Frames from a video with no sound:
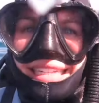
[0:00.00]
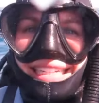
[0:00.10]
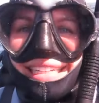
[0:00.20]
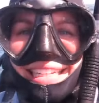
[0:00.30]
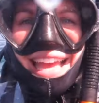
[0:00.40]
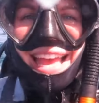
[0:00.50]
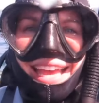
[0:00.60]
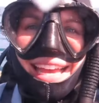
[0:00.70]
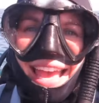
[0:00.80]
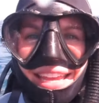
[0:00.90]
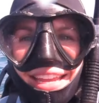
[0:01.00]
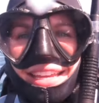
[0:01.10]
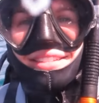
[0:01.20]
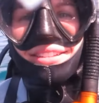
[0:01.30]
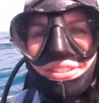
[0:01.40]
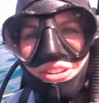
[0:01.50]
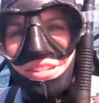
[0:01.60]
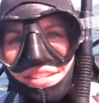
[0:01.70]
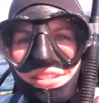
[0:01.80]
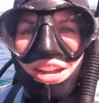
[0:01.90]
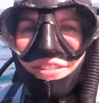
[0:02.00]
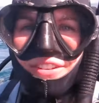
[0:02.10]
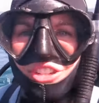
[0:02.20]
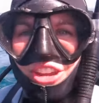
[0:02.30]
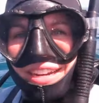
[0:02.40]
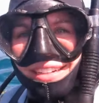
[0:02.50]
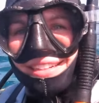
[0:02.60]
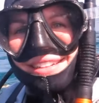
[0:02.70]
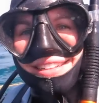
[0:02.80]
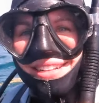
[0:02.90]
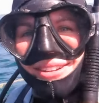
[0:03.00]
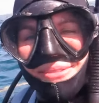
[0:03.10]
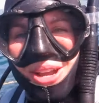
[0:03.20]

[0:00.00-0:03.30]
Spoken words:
Now it's time to get in the water, put our regulators